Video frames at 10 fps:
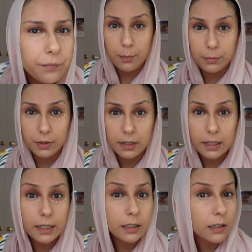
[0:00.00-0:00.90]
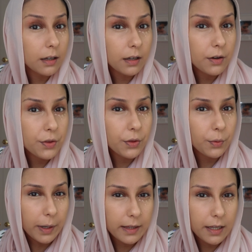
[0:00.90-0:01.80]
I'm really liking the
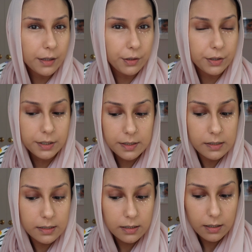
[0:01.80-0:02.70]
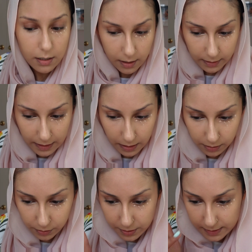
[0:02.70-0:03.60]
way that looks. Again,
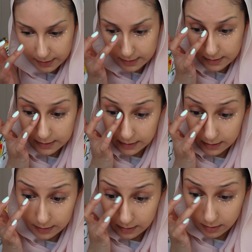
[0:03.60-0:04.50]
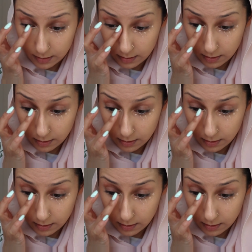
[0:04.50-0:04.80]
it looks like skin.